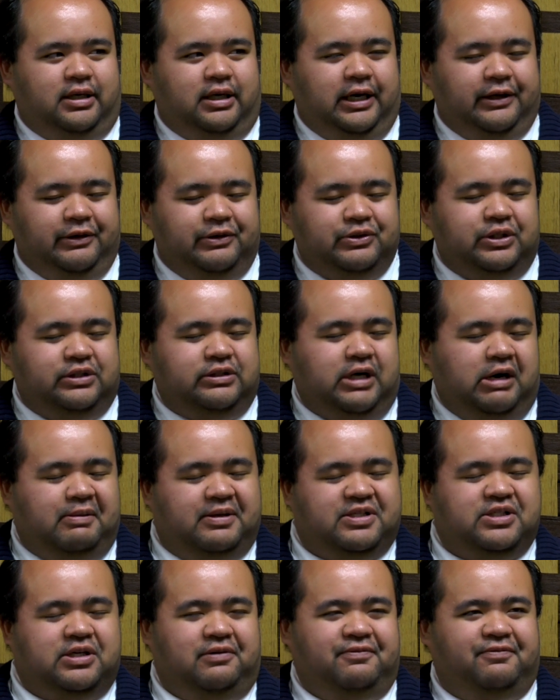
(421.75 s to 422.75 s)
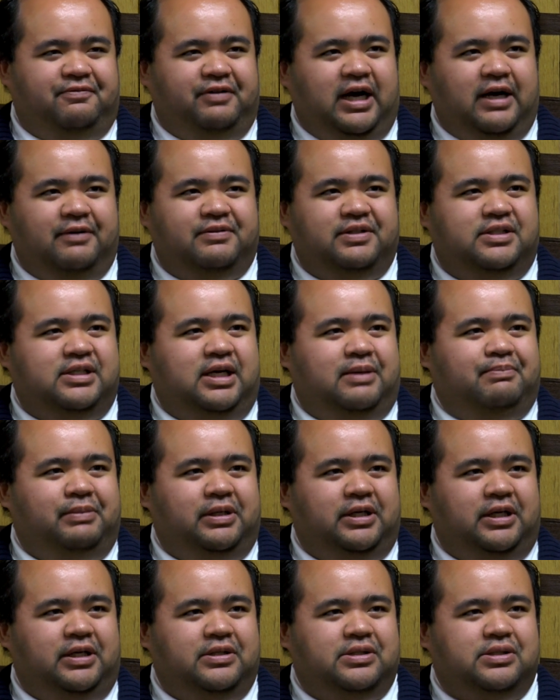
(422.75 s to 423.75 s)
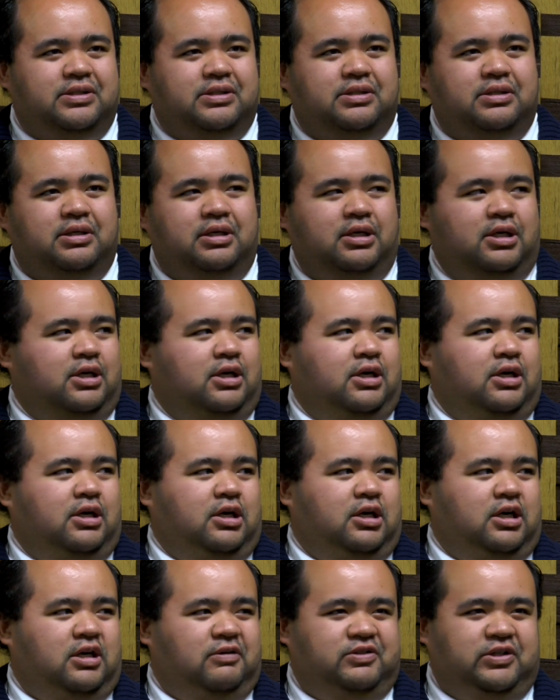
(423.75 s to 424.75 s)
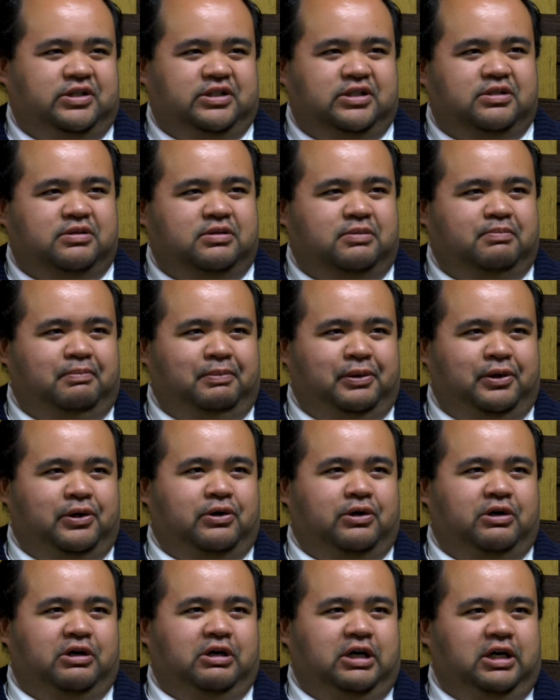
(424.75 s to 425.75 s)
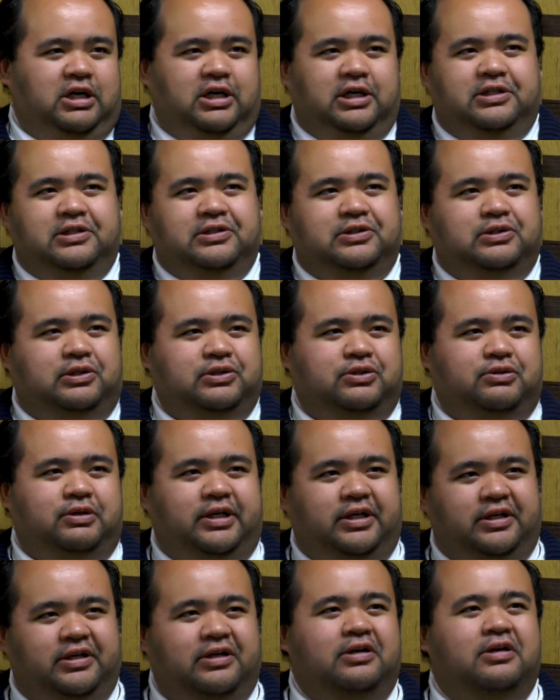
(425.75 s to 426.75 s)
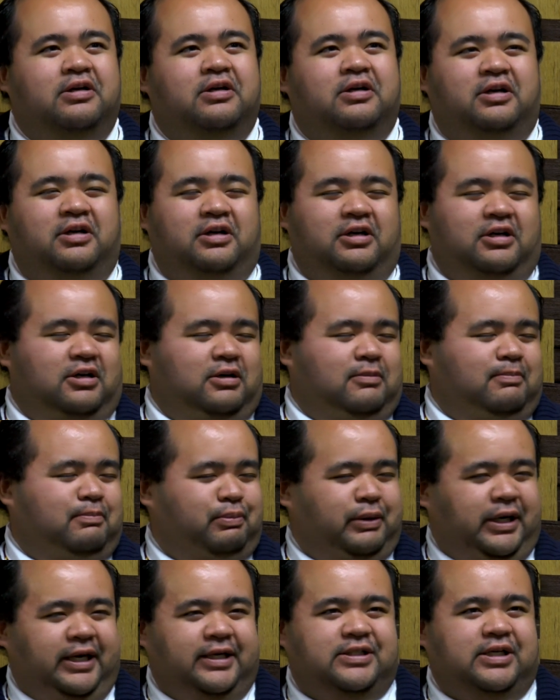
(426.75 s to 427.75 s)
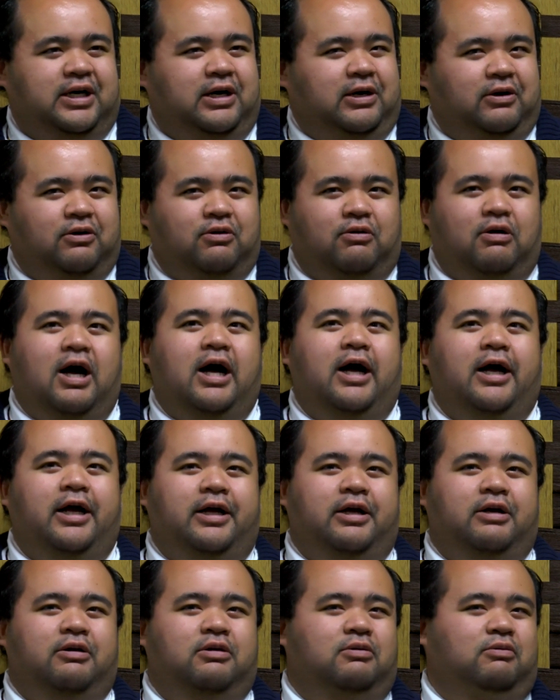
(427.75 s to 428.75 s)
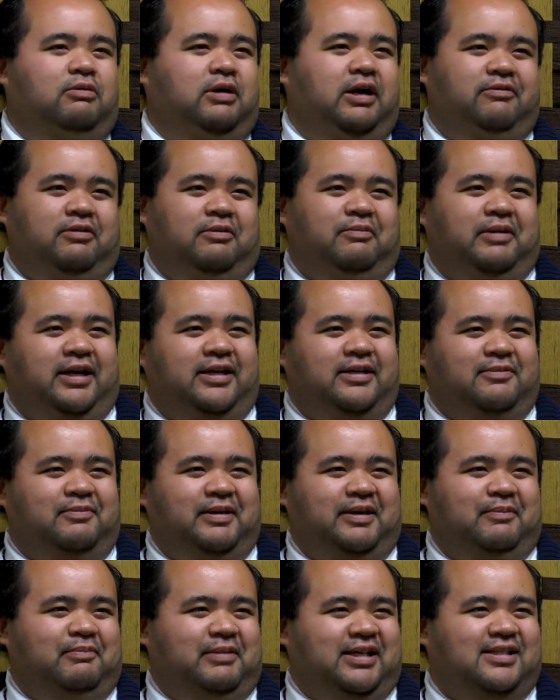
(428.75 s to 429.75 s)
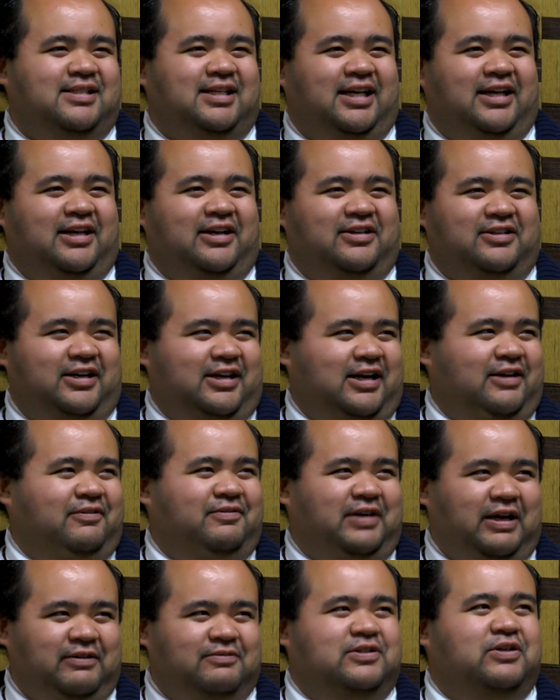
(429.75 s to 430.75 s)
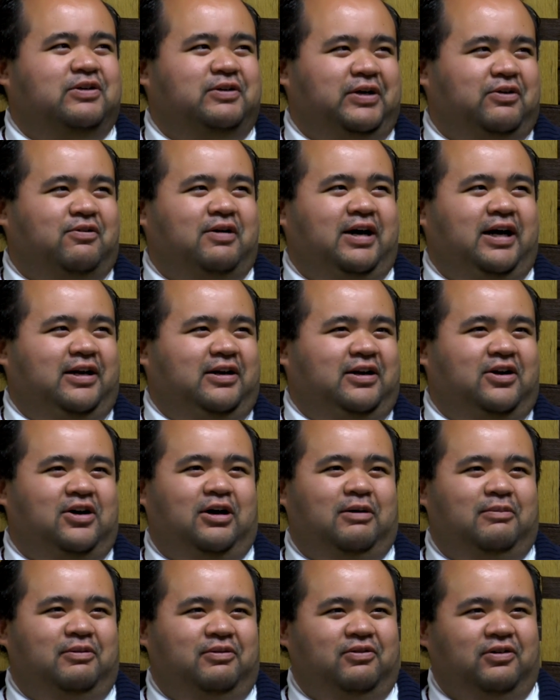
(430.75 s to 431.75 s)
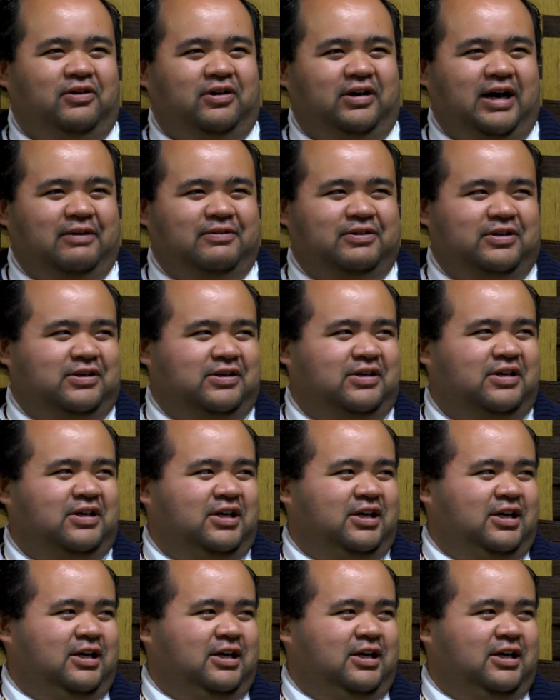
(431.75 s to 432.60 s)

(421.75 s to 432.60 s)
I usually allow myself 5 to 10 minutes of just pure, unadulterated breakdown, crying, whatever may take. Like, I've literally cried in a car before after